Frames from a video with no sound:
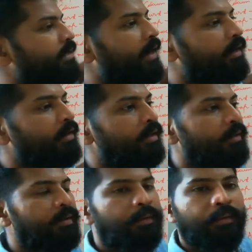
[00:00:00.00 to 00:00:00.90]

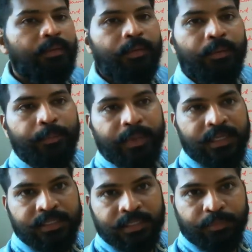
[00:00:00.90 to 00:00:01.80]
and
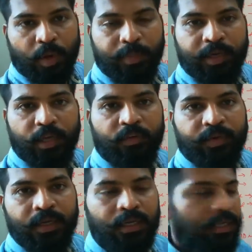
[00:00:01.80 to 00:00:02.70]
basic property of
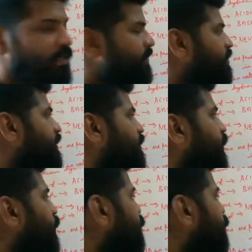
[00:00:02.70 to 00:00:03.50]
a substance.